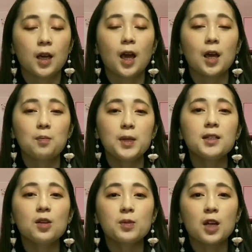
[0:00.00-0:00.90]
And please
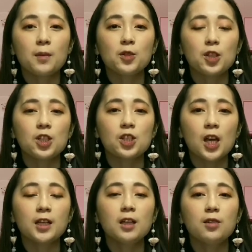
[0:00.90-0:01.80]
subscribe to this
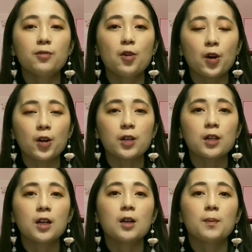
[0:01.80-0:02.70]
channel for
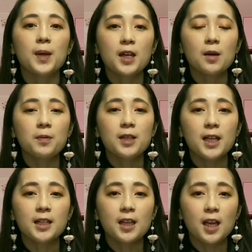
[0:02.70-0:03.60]
makeup
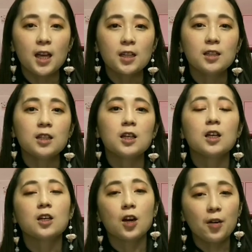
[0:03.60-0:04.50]
related,
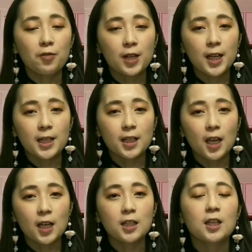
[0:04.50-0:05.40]
craft
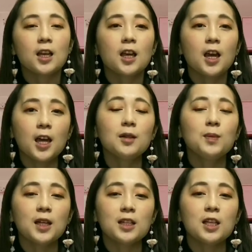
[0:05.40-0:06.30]
related, and
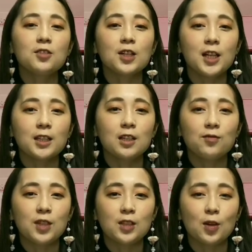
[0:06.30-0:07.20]
medicine related
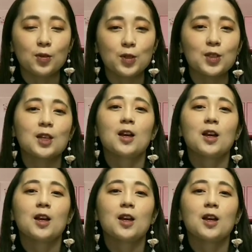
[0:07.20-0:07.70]
videos.